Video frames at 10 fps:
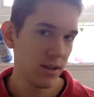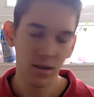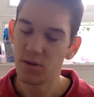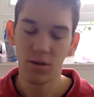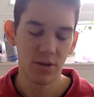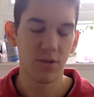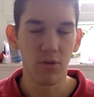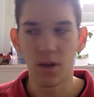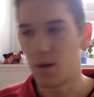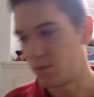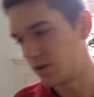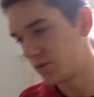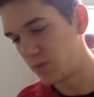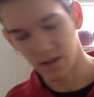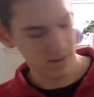They're also good uppers,
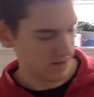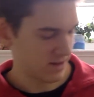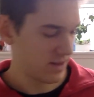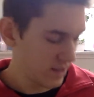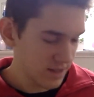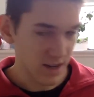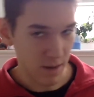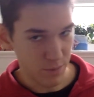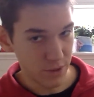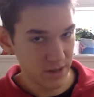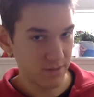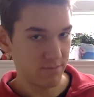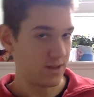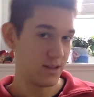but these uppers